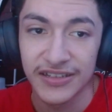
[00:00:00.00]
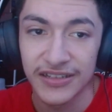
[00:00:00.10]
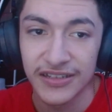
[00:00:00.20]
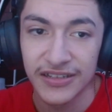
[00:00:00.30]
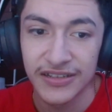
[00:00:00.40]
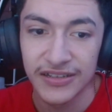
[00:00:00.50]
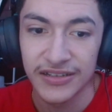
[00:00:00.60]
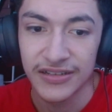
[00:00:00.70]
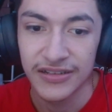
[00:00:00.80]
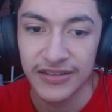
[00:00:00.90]

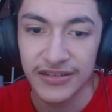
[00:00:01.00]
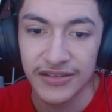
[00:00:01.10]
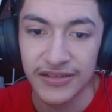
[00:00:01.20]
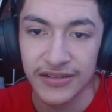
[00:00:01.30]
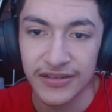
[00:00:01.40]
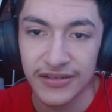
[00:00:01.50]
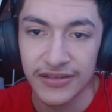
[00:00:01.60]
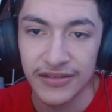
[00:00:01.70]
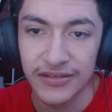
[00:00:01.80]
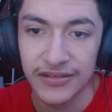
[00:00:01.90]

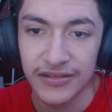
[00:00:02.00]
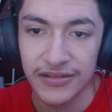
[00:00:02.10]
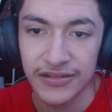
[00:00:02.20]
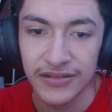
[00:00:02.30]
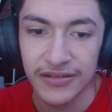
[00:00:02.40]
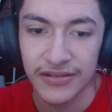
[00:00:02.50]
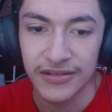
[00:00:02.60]
(no one is talking)